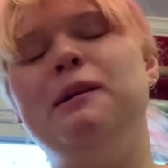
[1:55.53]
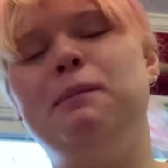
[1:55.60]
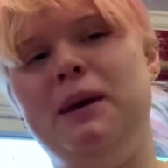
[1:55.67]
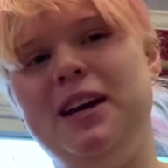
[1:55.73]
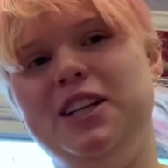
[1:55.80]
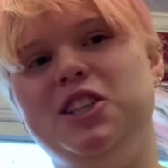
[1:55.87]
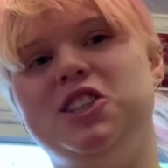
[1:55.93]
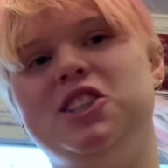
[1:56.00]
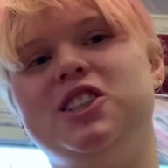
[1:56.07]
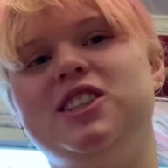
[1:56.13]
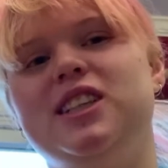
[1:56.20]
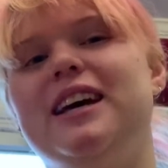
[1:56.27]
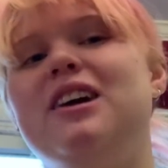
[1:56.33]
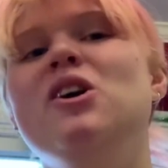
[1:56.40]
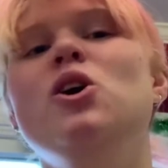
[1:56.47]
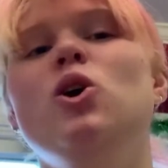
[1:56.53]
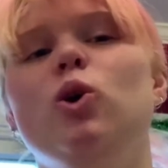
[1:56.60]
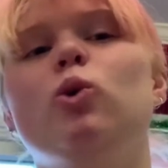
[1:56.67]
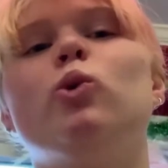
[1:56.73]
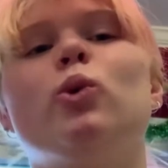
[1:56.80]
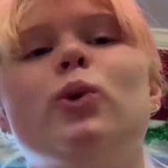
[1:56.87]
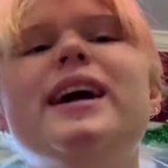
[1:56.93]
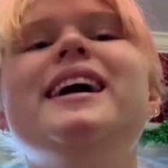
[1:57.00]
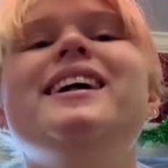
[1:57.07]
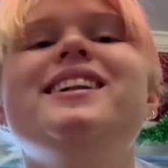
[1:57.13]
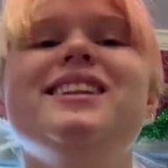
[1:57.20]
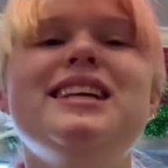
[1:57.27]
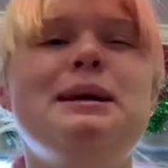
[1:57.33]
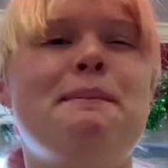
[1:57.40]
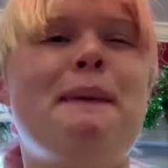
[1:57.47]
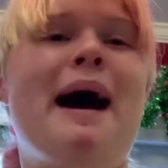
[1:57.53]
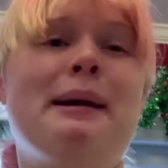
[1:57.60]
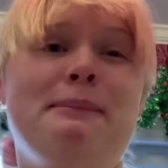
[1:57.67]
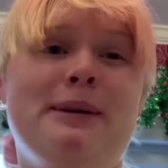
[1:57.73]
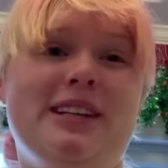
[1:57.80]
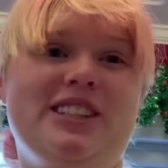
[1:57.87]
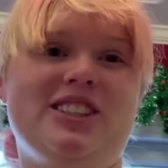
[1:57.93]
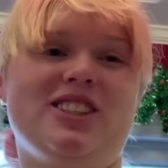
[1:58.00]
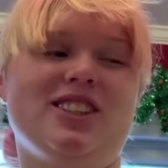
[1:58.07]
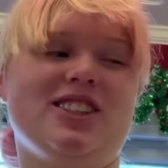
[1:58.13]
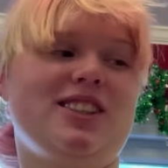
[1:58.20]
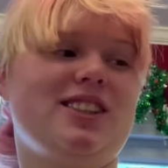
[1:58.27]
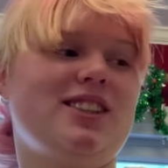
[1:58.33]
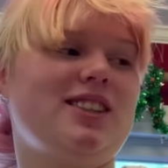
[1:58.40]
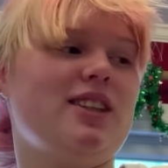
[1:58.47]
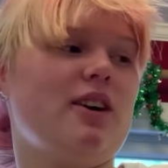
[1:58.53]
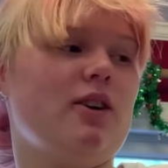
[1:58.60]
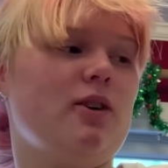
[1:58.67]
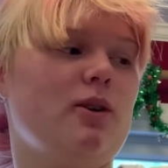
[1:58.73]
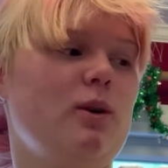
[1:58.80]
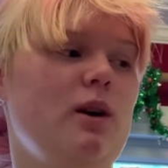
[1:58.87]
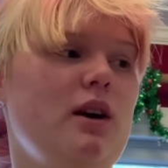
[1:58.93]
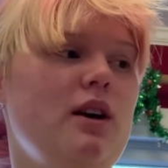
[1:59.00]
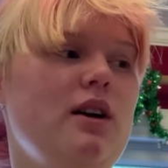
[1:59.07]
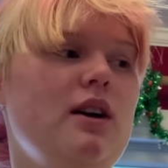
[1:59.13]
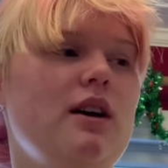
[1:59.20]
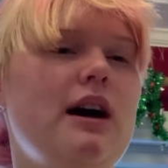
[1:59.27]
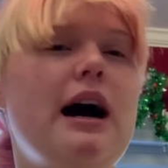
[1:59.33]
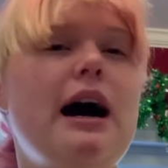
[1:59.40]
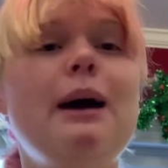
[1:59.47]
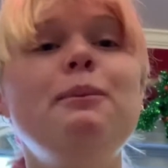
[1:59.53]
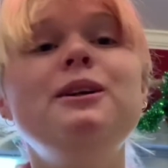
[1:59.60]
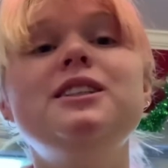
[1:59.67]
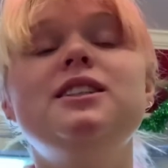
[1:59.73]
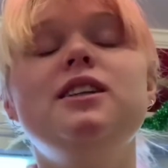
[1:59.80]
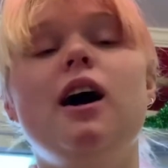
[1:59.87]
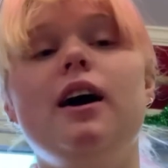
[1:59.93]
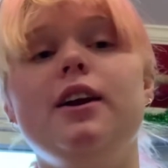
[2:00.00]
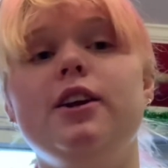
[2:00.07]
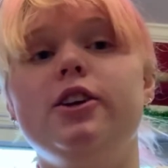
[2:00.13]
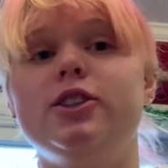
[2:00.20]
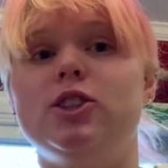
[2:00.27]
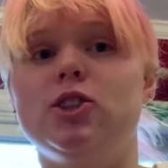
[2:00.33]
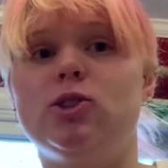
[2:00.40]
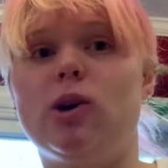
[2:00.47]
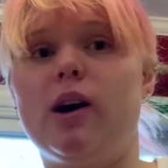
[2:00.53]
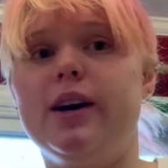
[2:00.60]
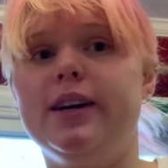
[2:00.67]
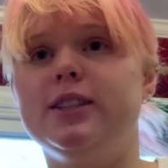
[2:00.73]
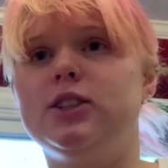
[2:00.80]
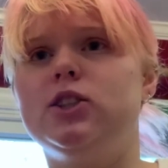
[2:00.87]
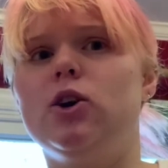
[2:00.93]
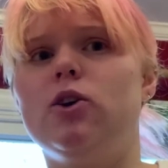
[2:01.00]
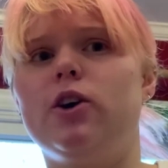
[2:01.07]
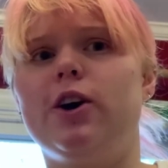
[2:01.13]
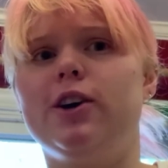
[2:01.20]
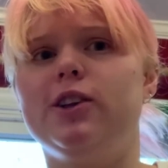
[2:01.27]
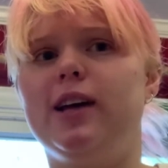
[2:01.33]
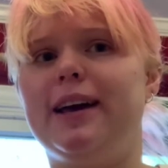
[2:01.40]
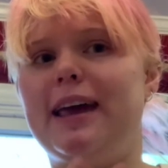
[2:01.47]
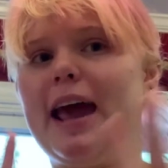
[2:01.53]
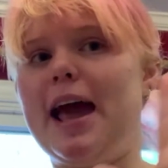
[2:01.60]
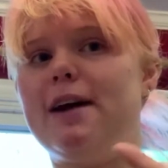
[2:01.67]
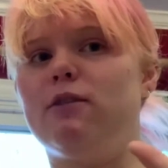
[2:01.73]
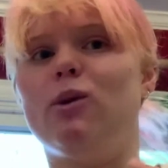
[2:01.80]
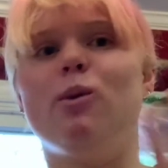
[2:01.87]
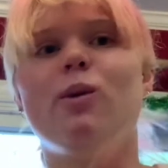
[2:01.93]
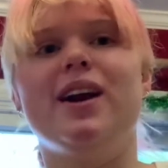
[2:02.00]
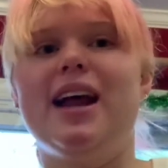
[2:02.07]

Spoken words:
pictures. Like, really bad pictures. So, I was not used to drawing so good like everyone